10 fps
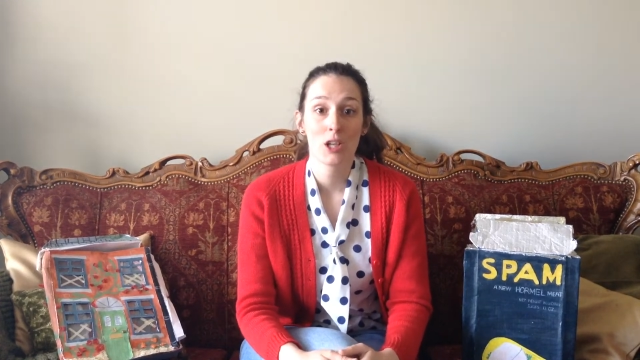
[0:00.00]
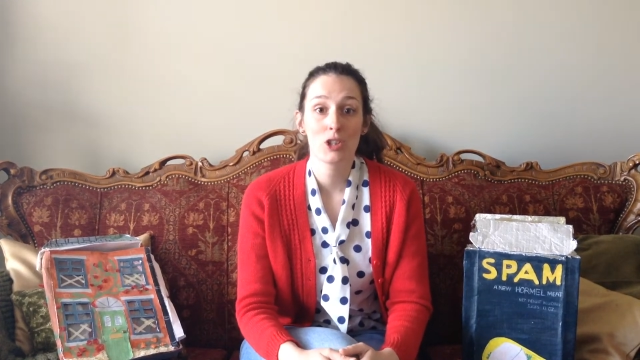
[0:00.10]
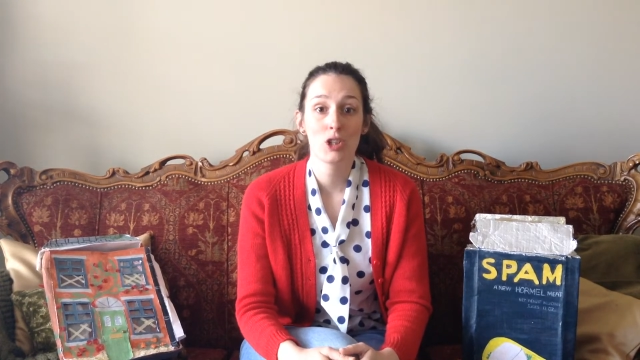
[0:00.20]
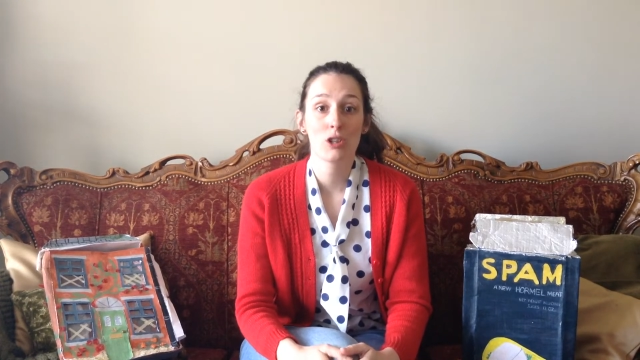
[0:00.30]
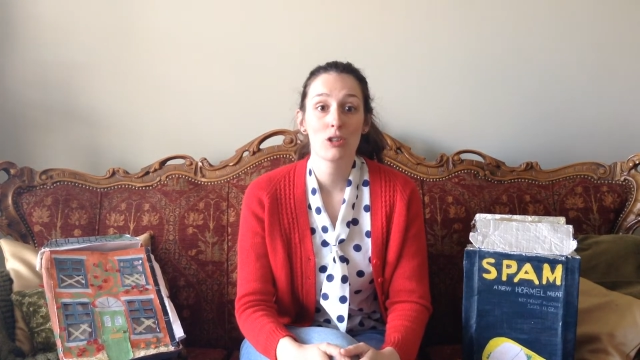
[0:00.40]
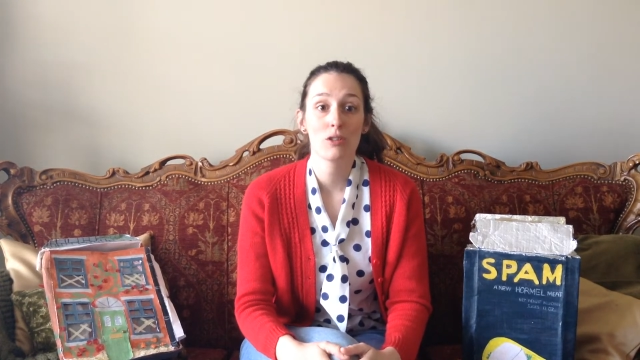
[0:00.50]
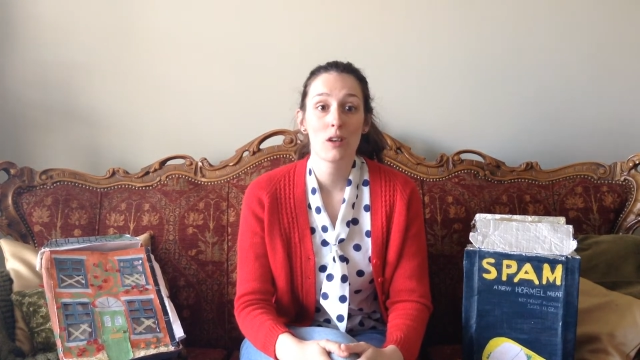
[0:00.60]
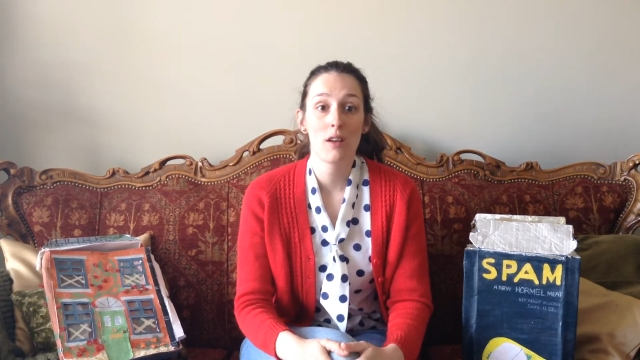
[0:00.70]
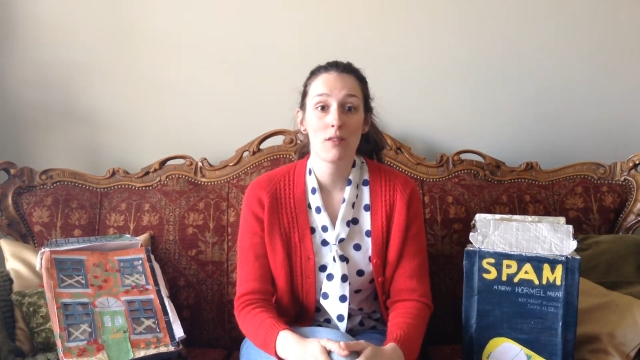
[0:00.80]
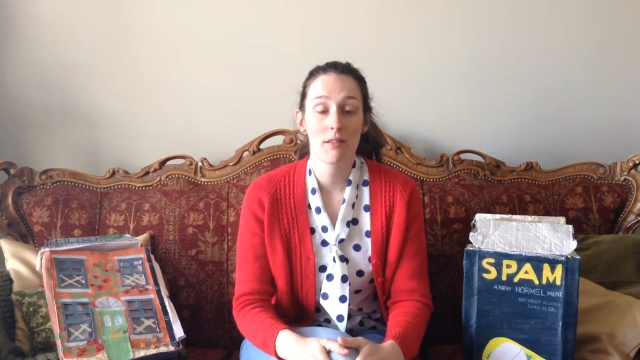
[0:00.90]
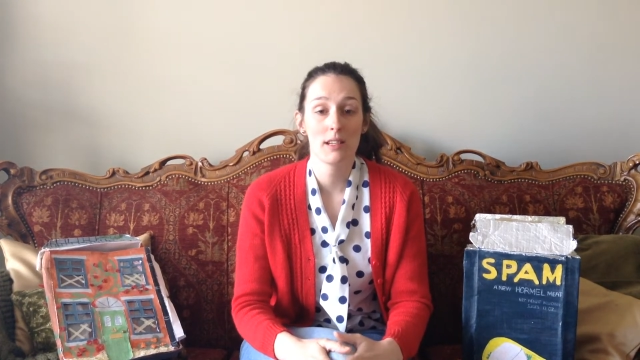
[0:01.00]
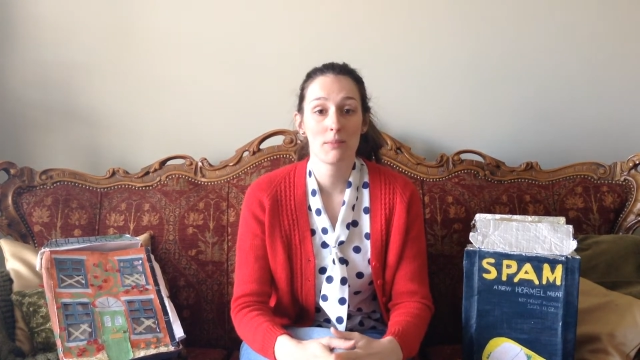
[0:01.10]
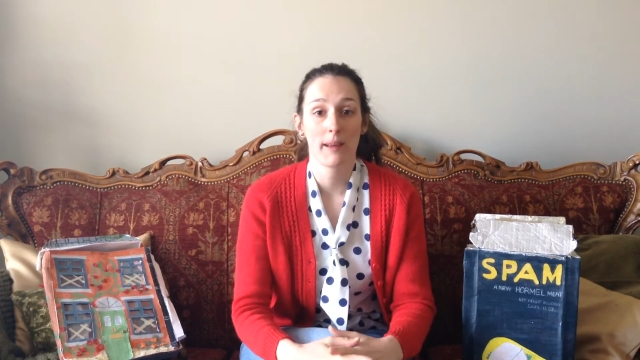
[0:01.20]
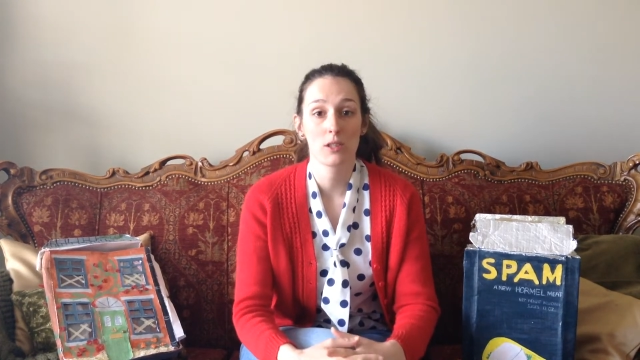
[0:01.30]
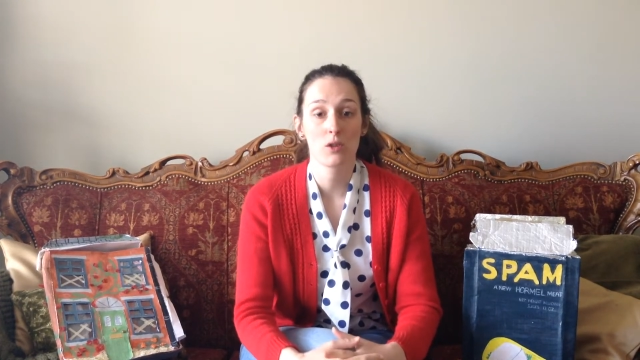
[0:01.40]
two very
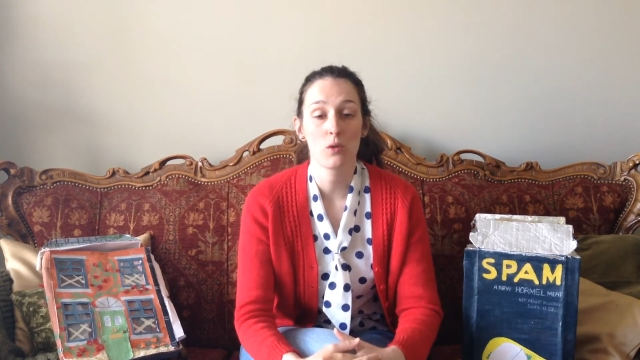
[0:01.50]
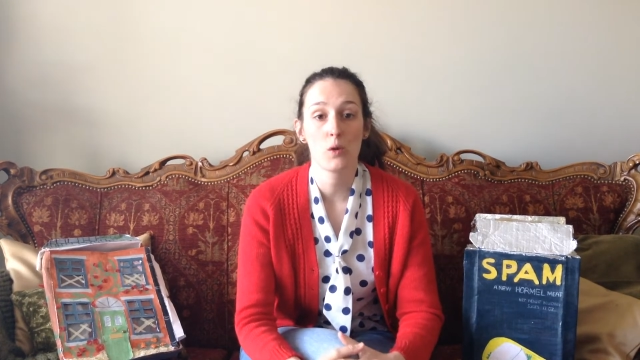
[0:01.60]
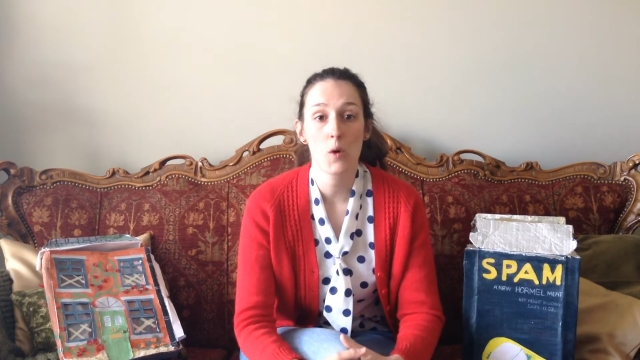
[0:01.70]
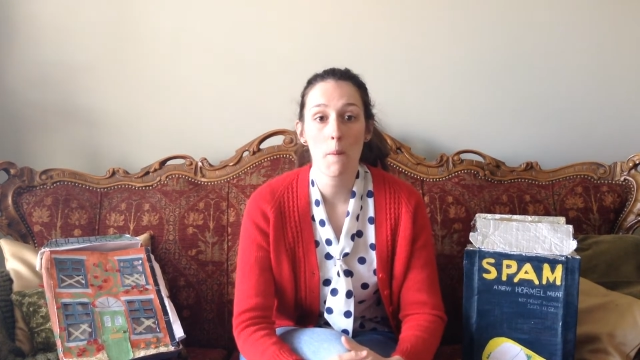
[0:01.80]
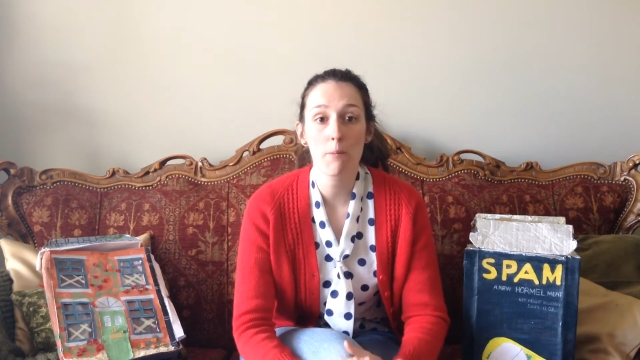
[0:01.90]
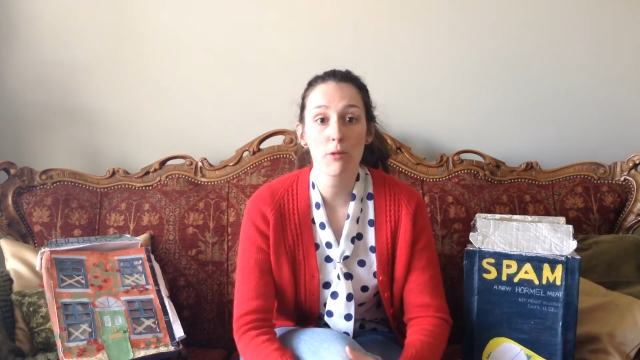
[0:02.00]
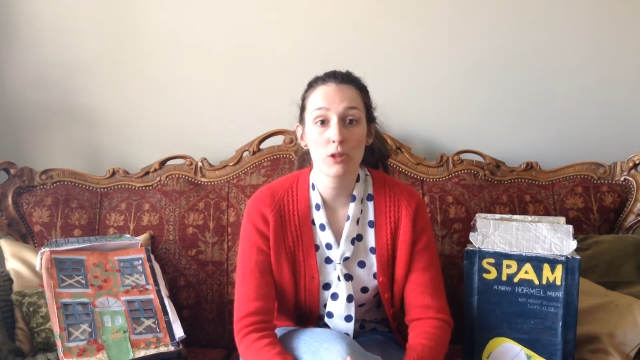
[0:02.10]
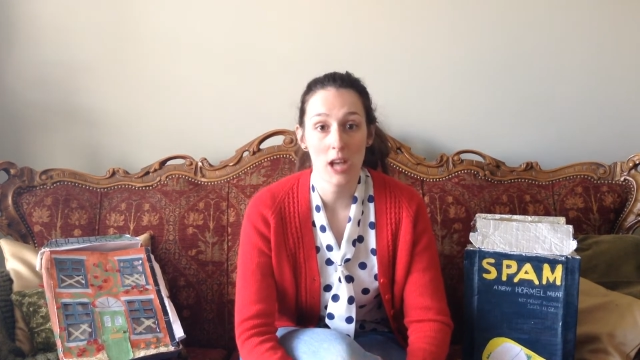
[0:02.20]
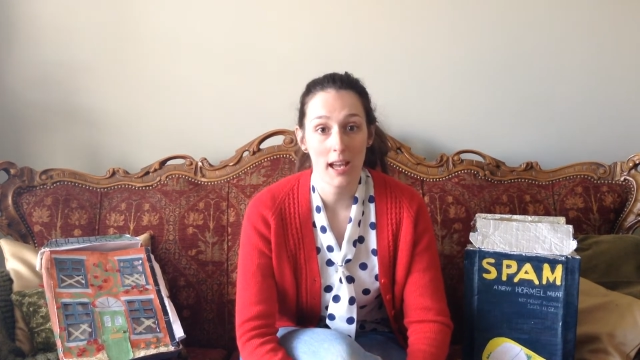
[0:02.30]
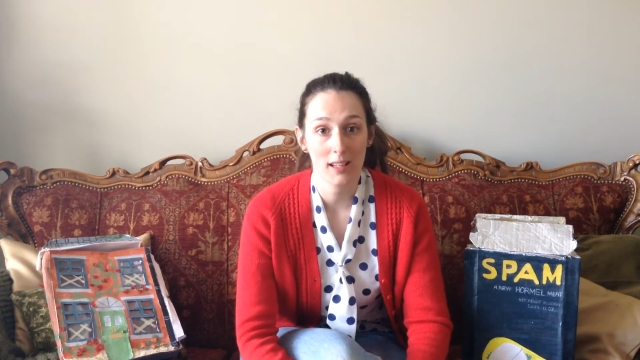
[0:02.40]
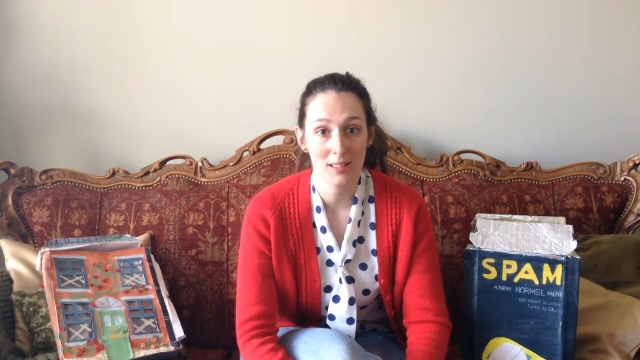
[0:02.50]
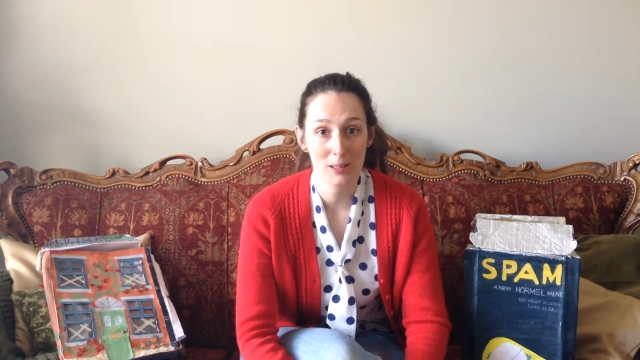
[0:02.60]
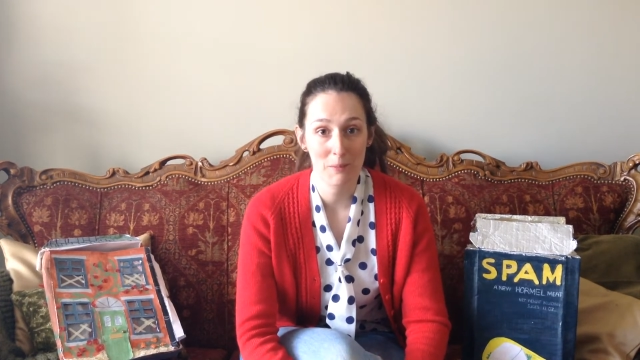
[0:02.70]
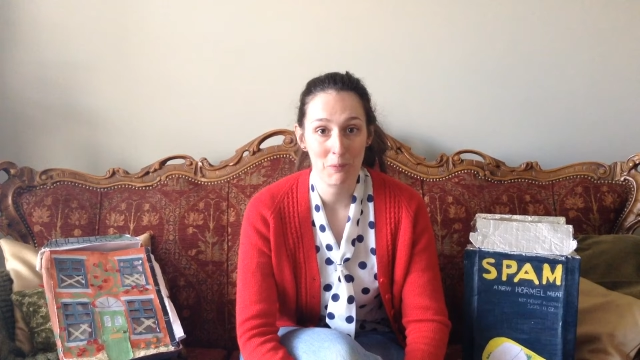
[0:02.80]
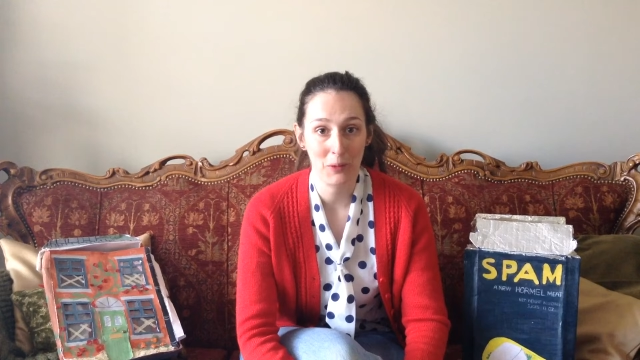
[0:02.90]
special projects.